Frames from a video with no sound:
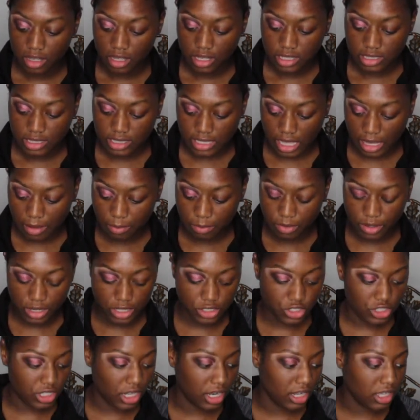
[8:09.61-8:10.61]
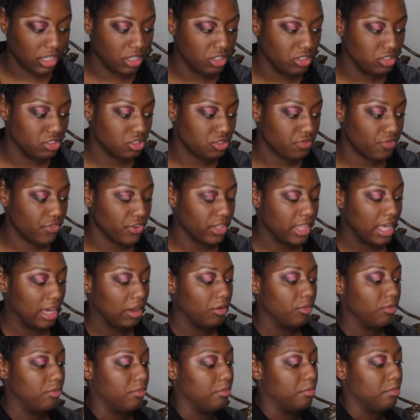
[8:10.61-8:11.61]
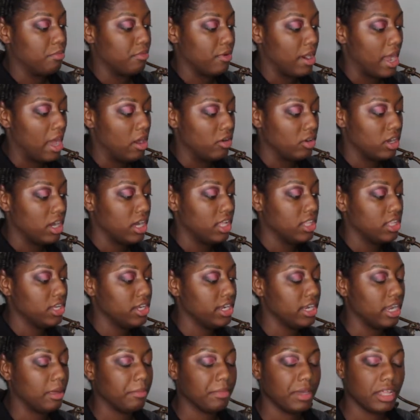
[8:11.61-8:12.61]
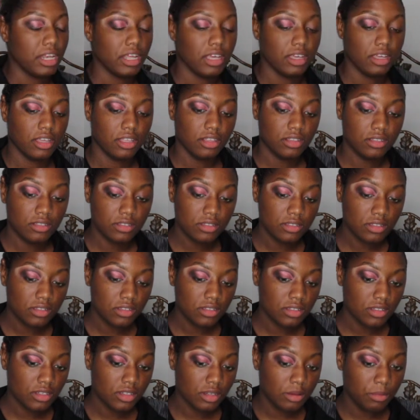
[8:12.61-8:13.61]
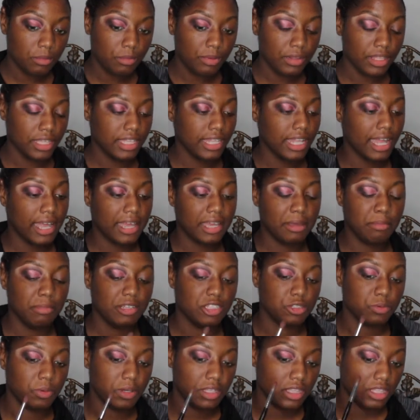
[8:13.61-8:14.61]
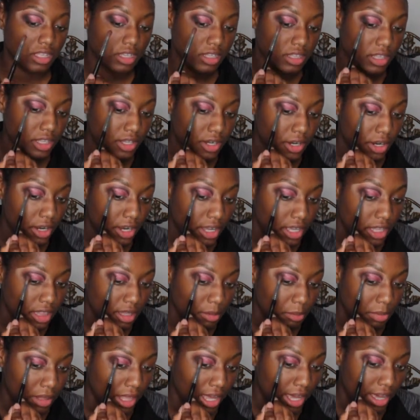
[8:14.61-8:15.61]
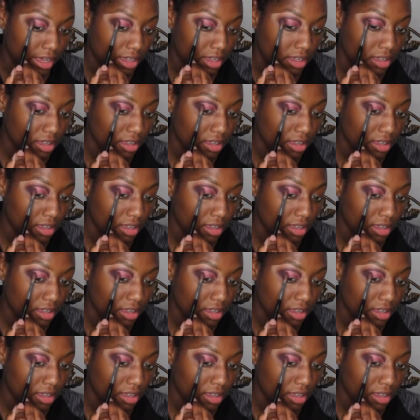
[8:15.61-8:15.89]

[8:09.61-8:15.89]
same brush that I used for that brown color and I'm going to blend that in between the glitter and the black.